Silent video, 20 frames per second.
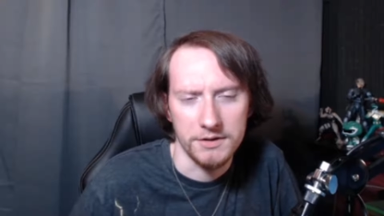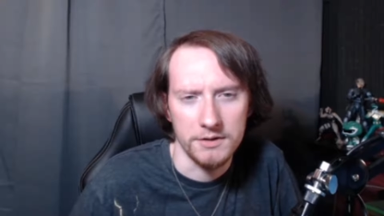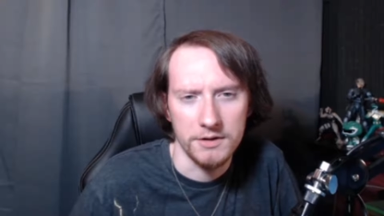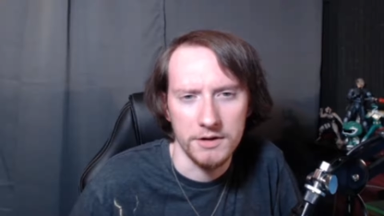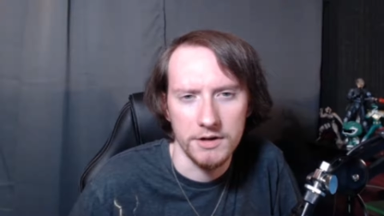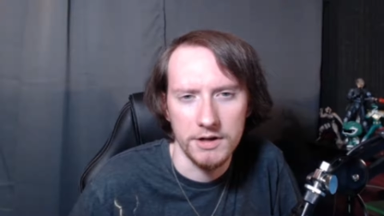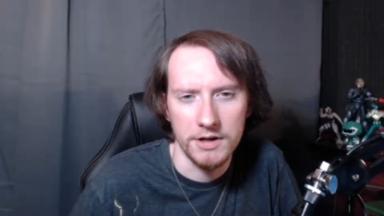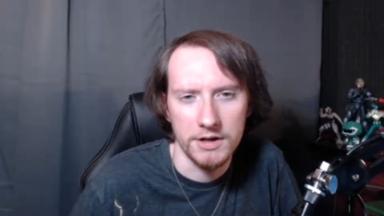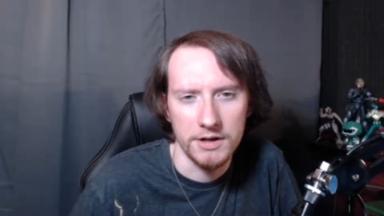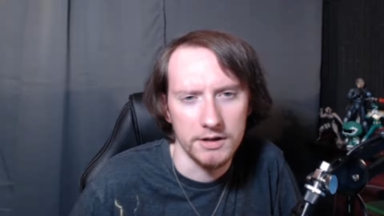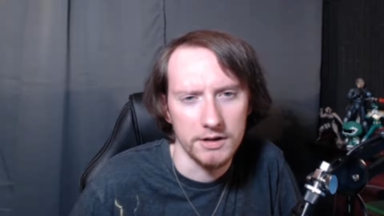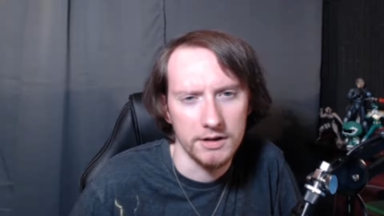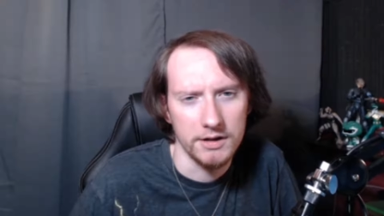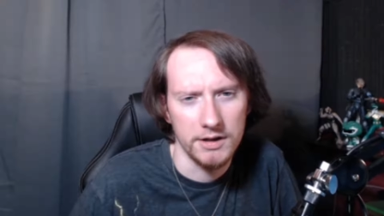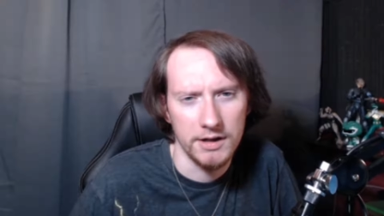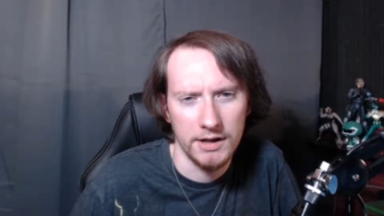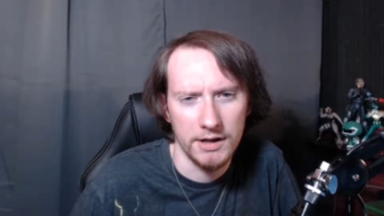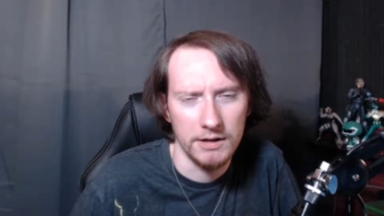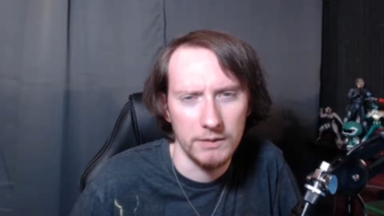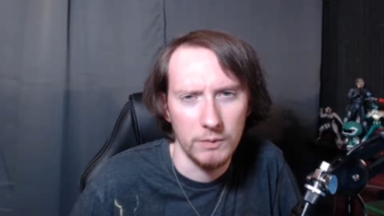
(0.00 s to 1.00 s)
or
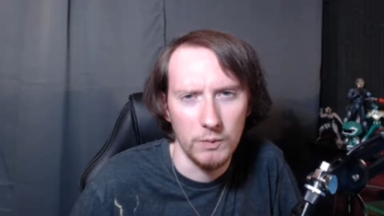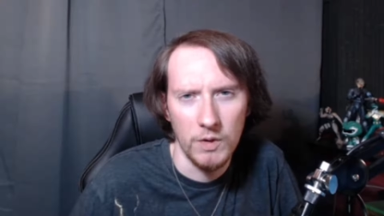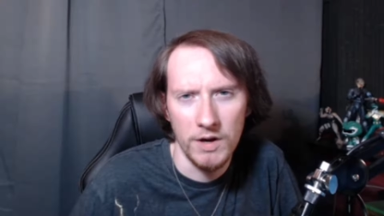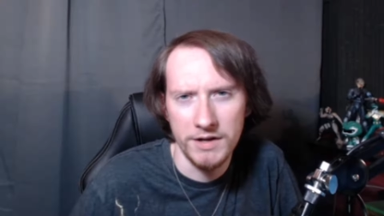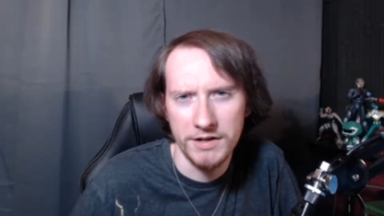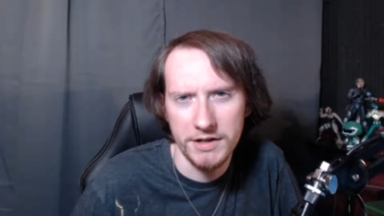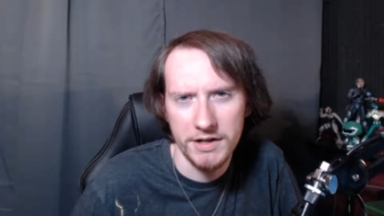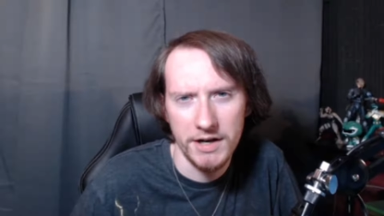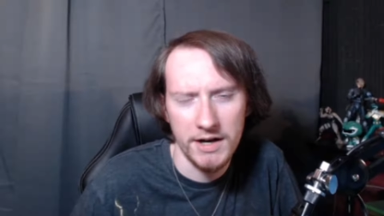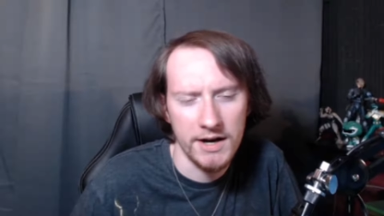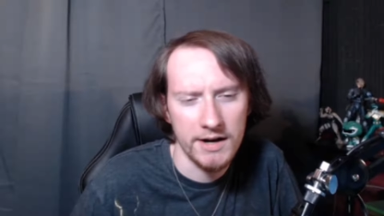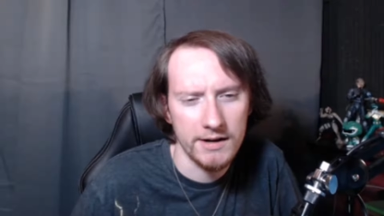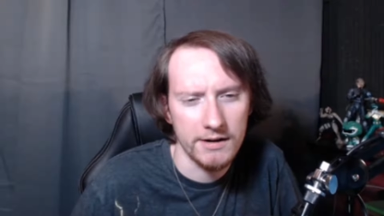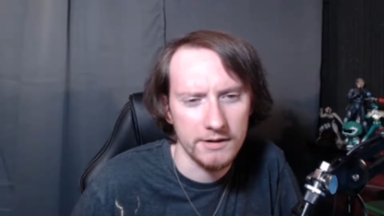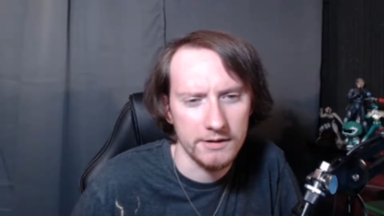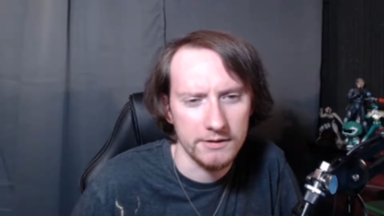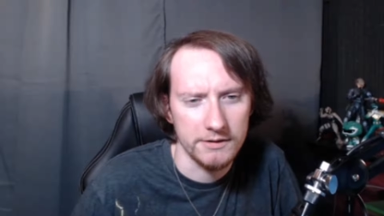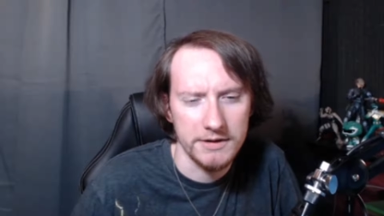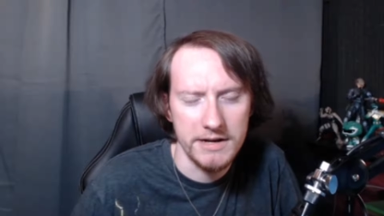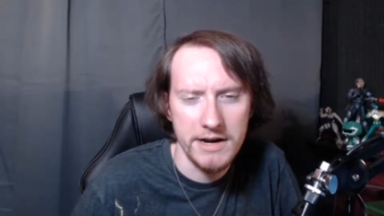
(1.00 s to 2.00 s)
uh, OneShot
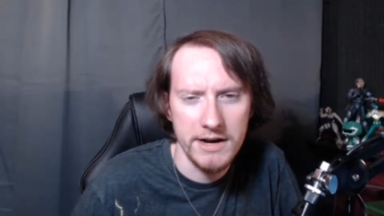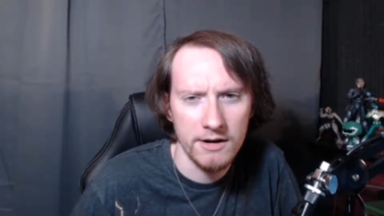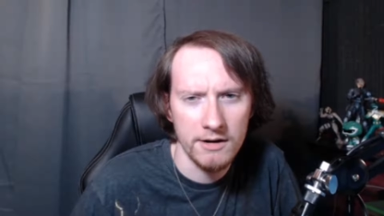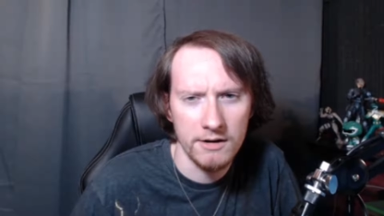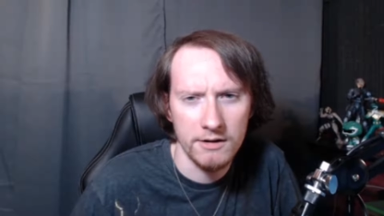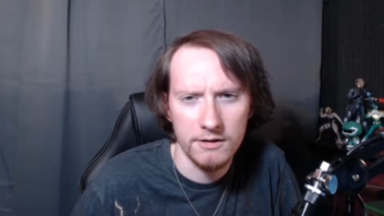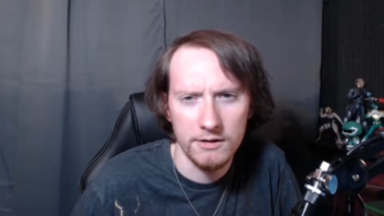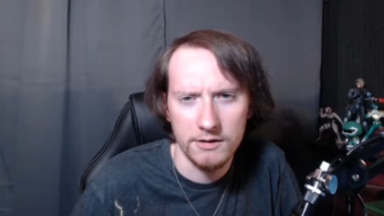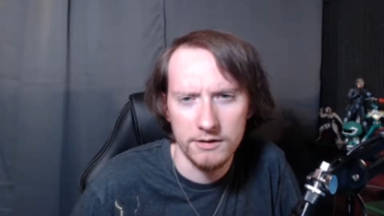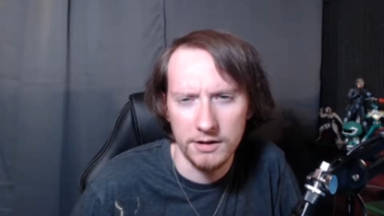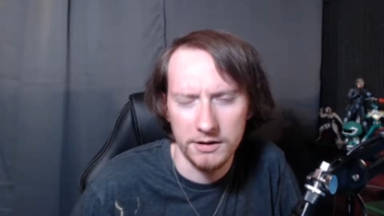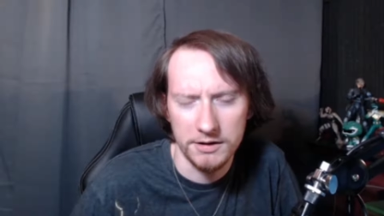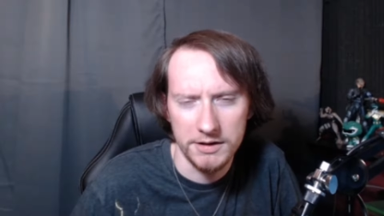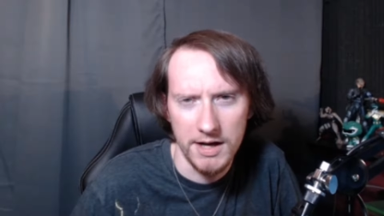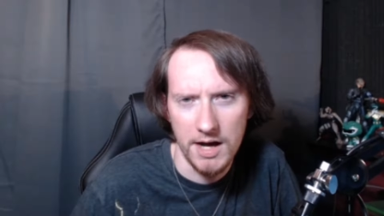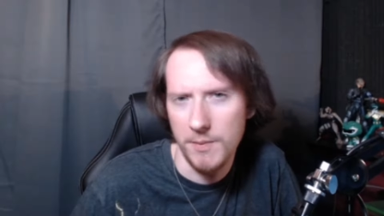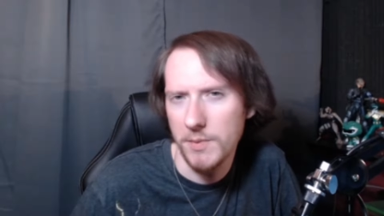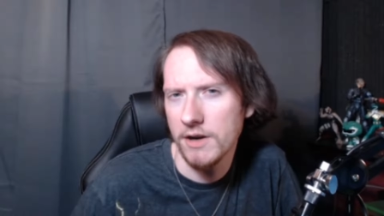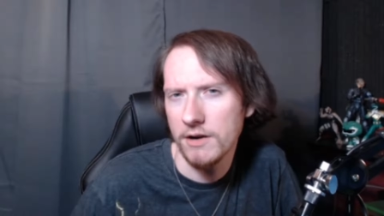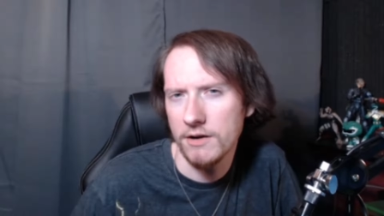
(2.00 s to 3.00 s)
or NieR:
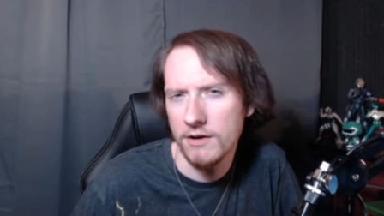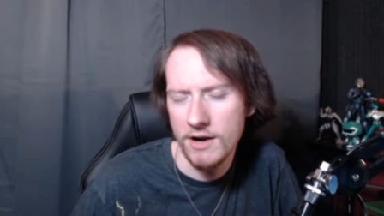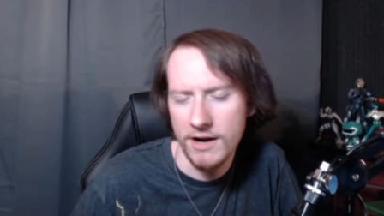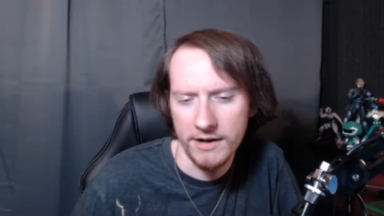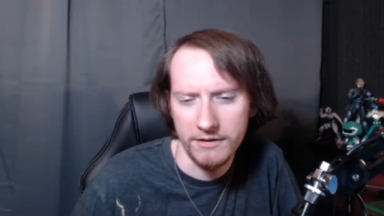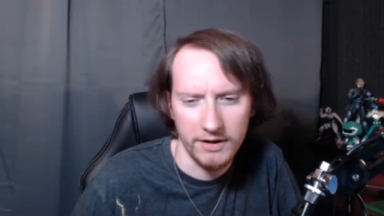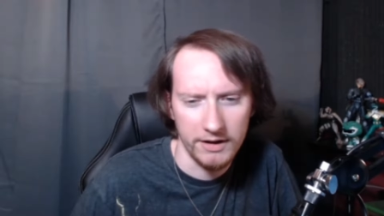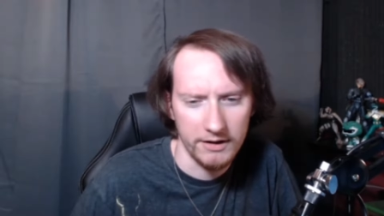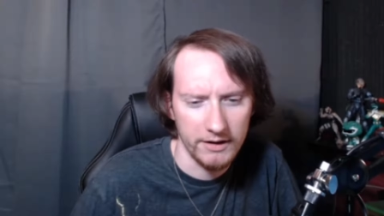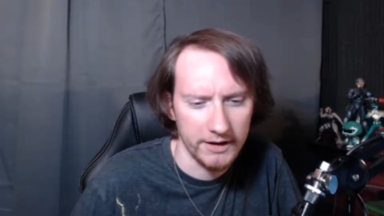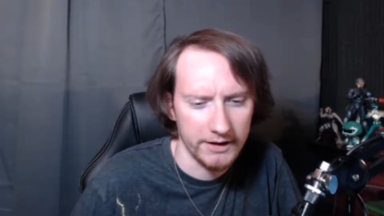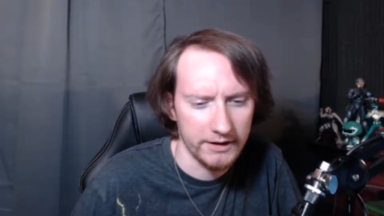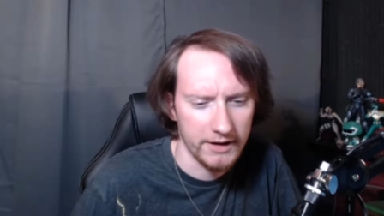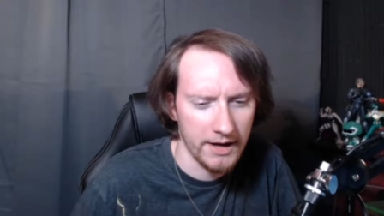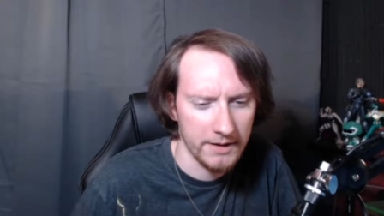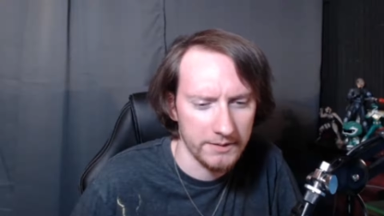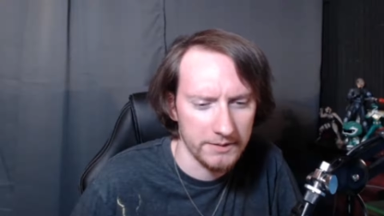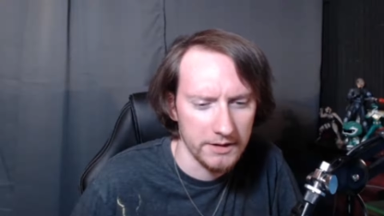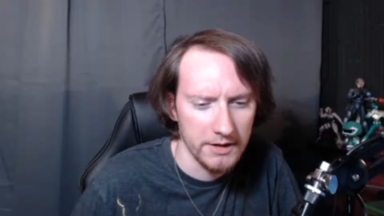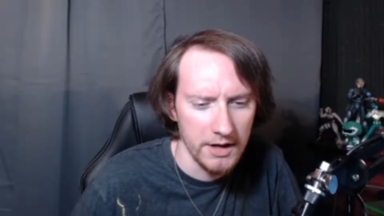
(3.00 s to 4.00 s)
Automata or anything like
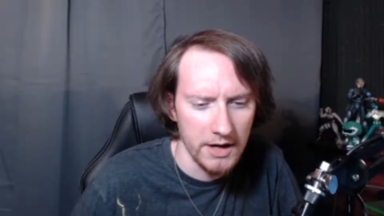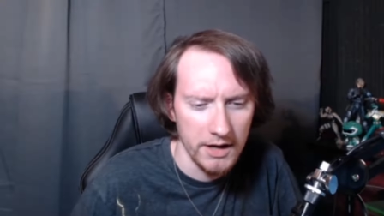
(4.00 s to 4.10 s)
that,